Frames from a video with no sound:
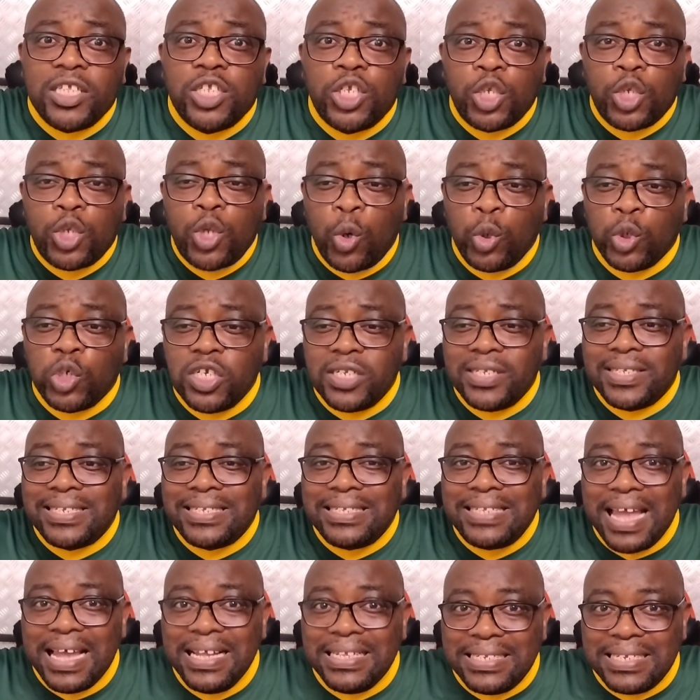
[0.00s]
social
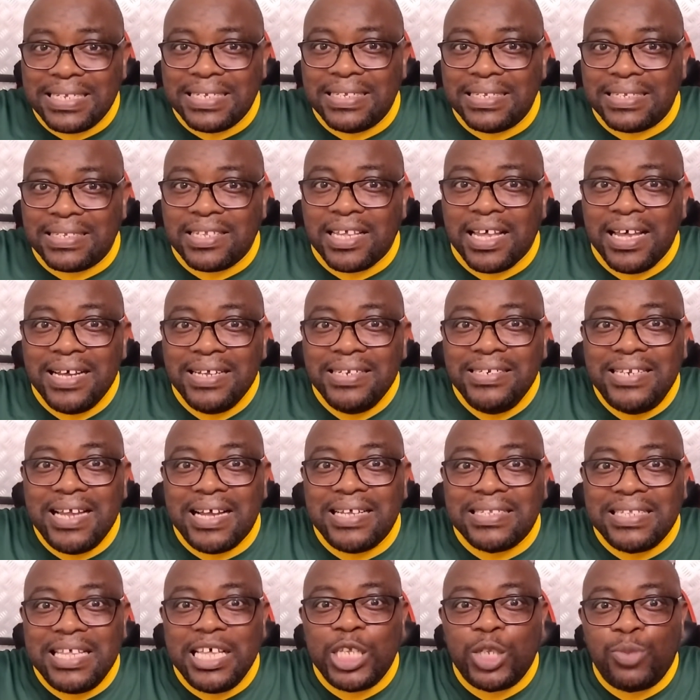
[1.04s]
status
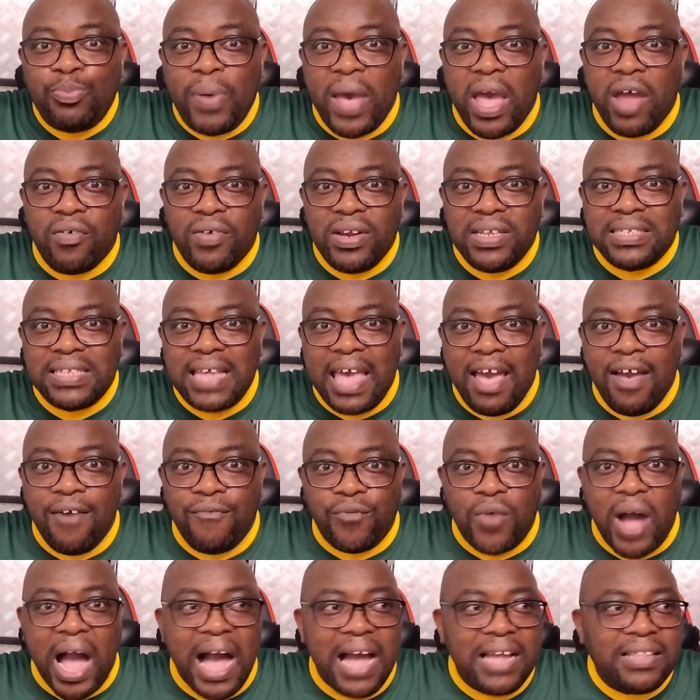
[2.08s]
does his parents
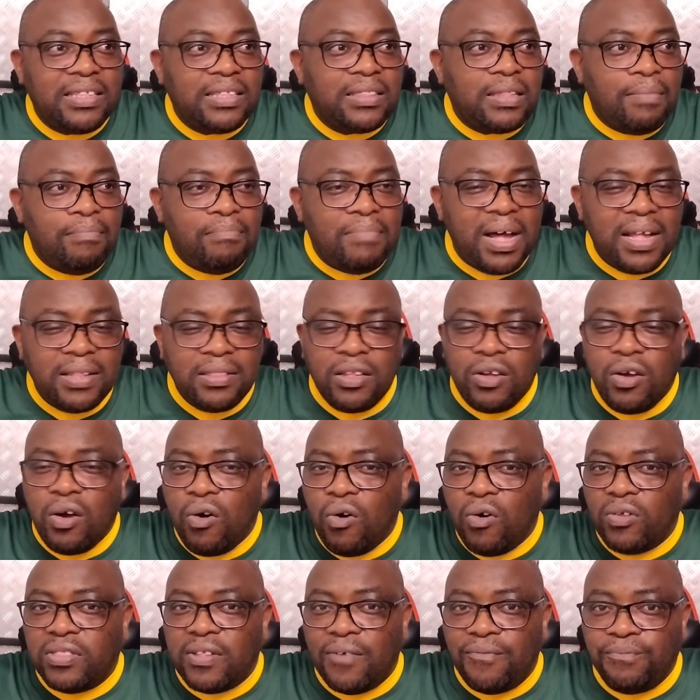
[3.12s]
have? Either the mother
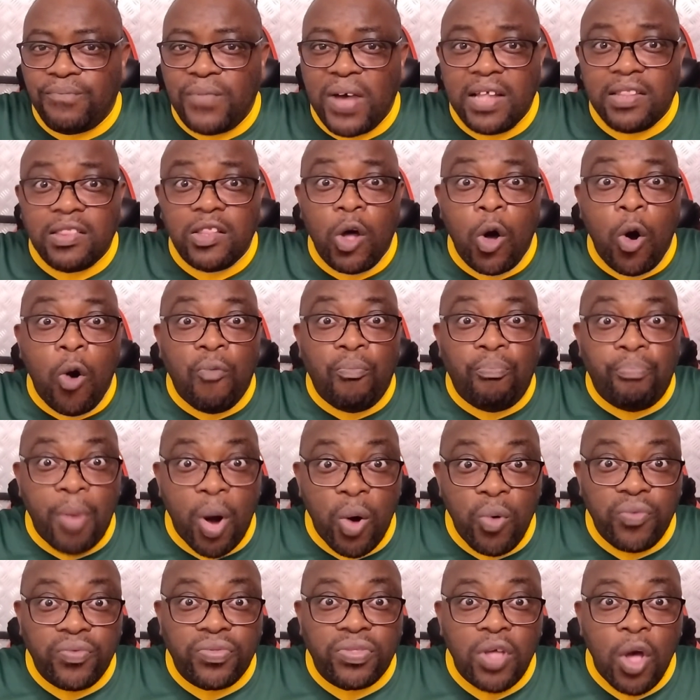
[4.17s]
or the father or
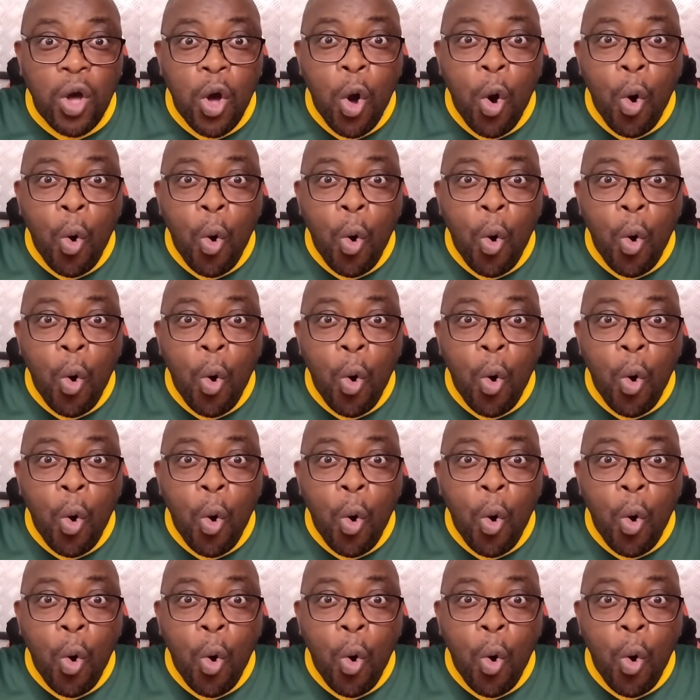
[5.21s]
both.